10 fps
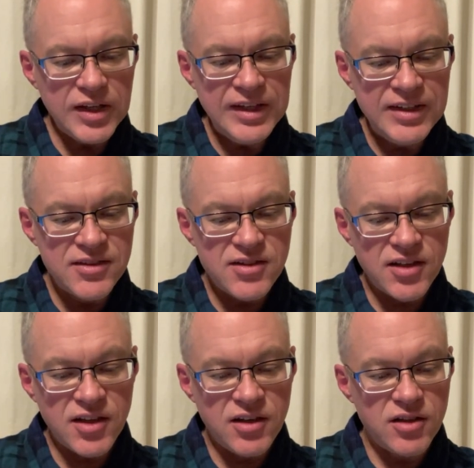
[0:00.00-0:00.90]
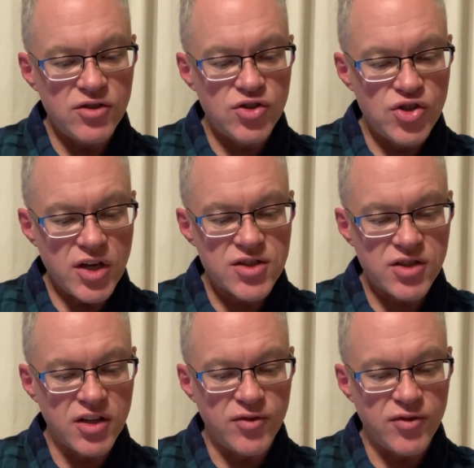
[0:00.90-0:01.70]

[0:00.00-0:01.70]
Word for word: indeed justly,